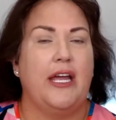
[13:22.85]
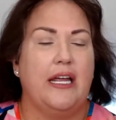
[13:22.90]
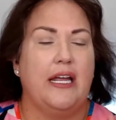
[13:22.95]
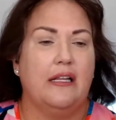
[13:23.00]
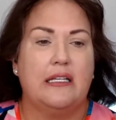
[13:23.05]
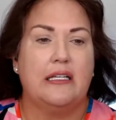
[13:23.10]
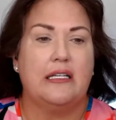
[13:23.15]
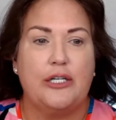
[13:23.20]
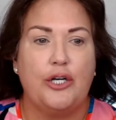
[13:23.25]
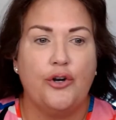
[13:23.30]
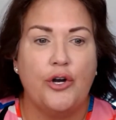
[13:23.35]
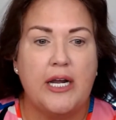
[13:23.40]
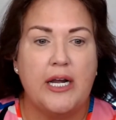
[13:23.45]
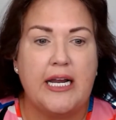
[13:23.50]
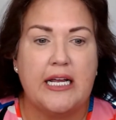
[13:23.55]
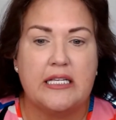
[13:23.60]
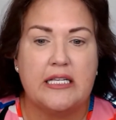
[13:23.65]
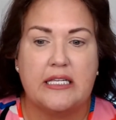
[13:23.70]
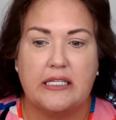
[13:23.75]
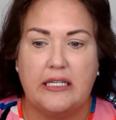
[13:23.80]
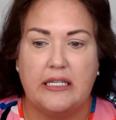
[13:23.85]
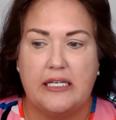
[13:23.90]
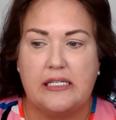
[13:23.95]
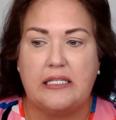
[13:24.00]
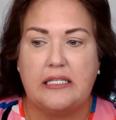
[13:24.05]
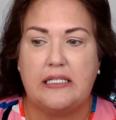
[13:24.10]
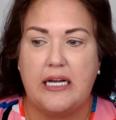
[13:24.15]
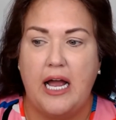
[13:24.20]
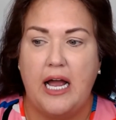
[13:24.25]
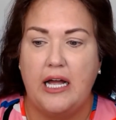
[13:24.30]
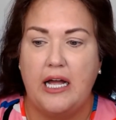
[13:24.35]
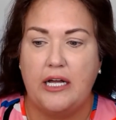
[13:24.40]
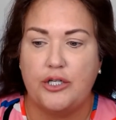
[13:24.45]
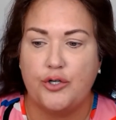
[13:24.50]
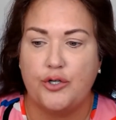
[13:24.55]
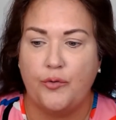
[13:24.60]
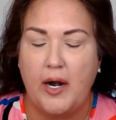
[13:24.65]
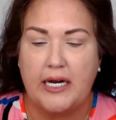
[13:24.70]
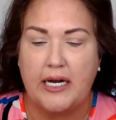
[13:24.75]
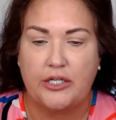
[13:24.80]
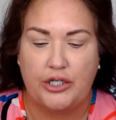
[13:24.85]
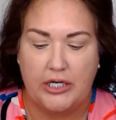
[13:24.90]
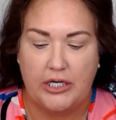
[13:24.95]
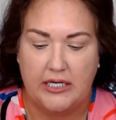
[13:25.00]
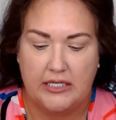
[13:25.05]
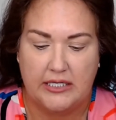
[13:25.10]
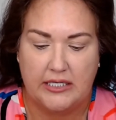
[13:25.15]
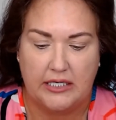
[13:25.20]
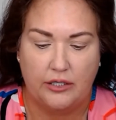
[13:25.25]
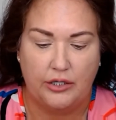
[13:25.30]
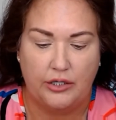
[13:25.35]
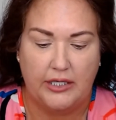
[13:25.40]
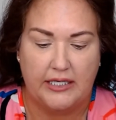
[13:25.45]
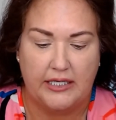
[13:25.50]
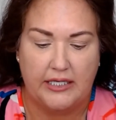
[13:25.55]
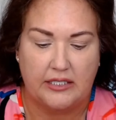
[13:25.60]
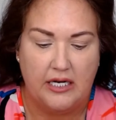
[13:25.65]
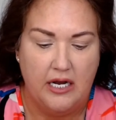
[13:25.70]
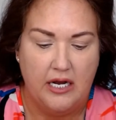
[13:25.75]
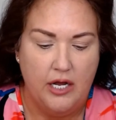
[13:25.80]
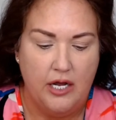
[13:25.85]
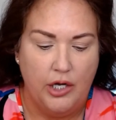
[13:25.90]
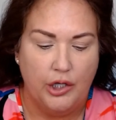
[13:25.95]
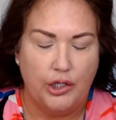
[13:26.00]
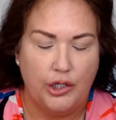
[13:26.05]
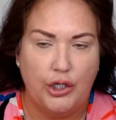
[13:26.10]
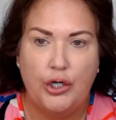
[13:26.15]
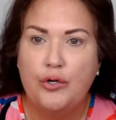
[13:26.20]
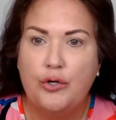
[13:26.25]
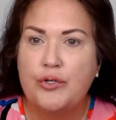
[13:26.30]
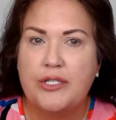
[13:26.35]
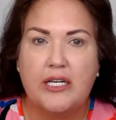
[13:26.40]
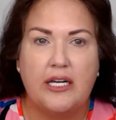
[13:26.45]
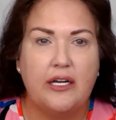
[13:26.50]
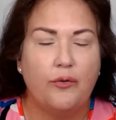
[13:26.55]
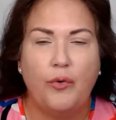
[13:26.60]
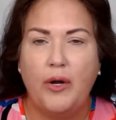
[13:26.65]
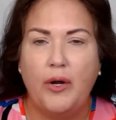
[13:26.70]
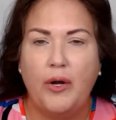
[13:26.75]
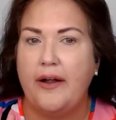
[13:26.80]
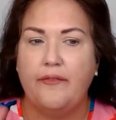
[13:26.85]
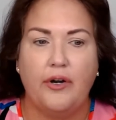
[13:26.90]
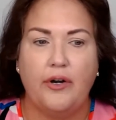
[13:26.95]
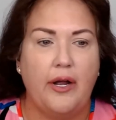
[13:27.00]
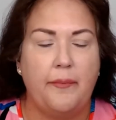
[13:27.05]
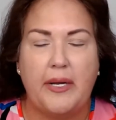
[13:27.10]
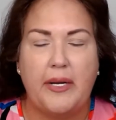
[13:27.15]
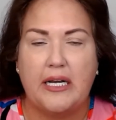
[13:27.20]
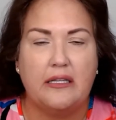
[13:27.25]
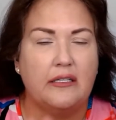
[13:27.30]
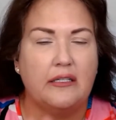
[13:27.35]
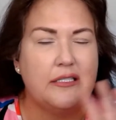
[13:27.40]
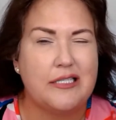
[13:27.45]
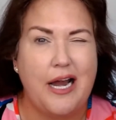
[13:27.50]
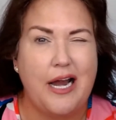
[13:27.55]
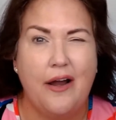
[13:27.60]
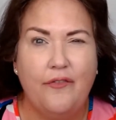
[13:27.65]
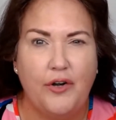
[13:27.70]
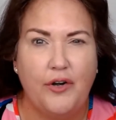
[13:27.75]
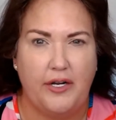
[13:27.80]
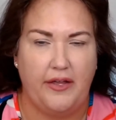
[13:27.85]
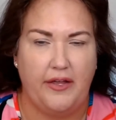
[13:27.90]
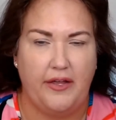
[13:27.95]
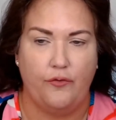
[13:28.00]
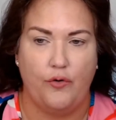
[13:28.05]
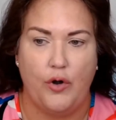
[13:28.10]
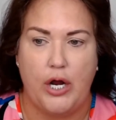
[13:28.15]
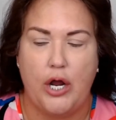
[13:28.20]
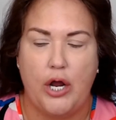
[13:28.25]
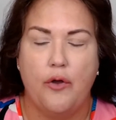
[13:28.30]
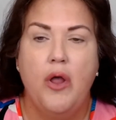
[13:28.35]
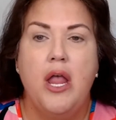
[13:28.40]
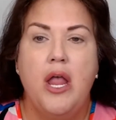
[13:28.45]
It lists ingredients. It lists directions. It'll list use it, whatever. I mean, it lists everything for you.